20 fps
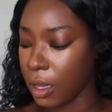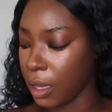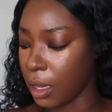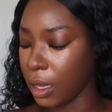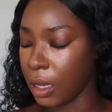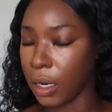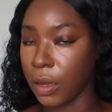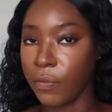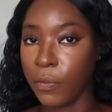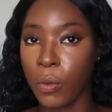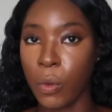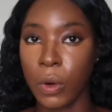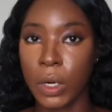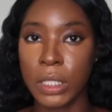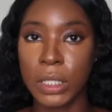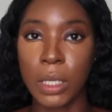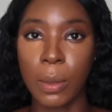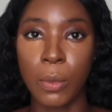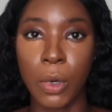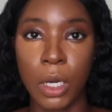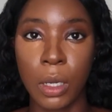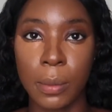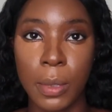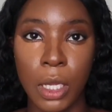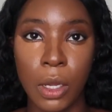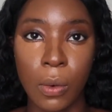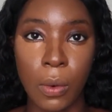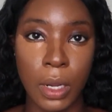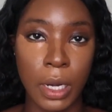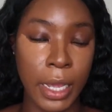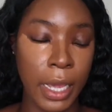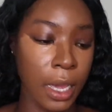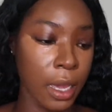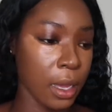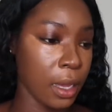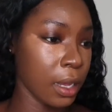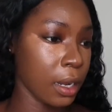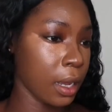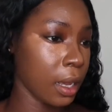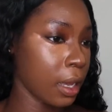And of course, I'm gonna be going
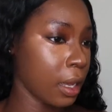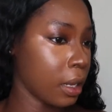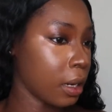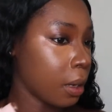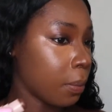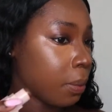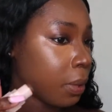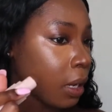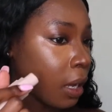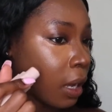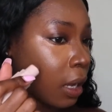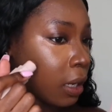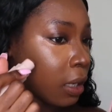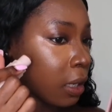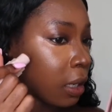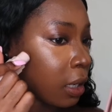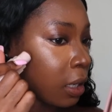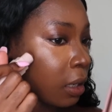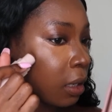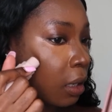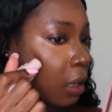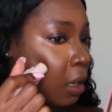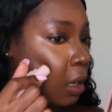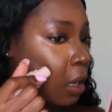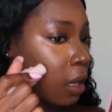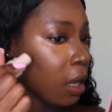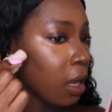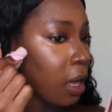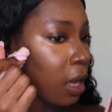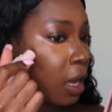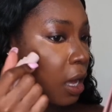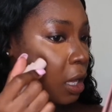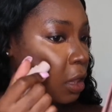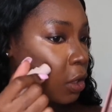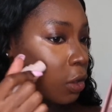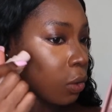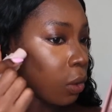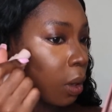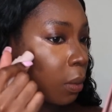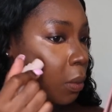ahead and applying it in
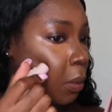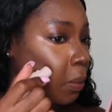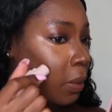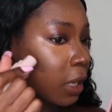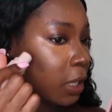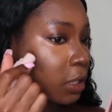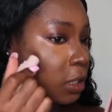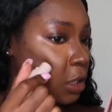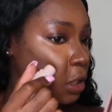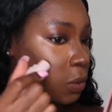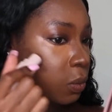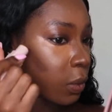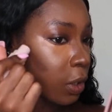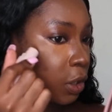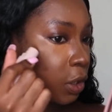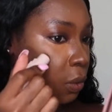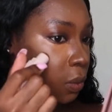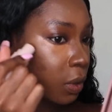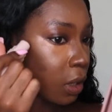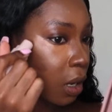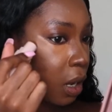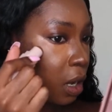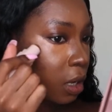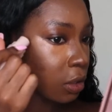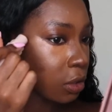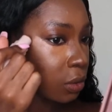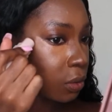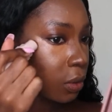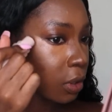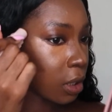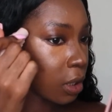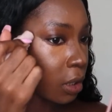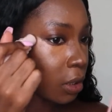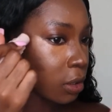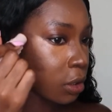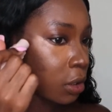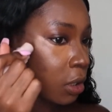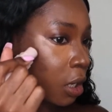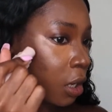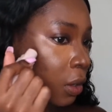the normal places where you would contour.
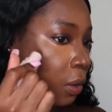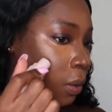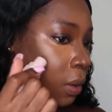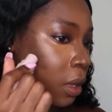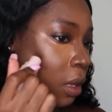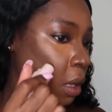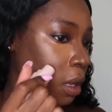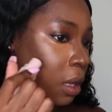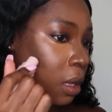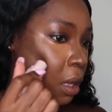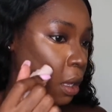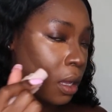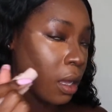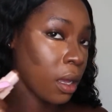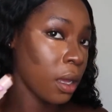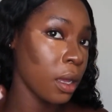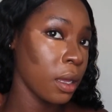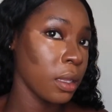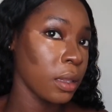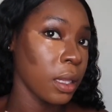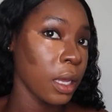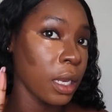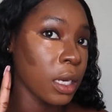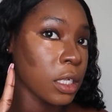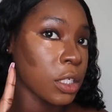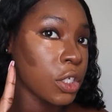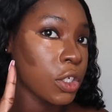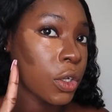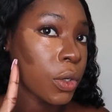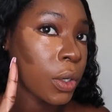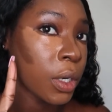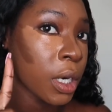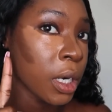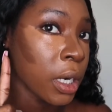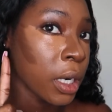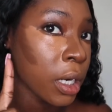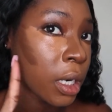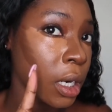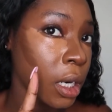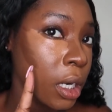So that is
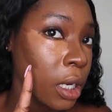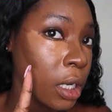your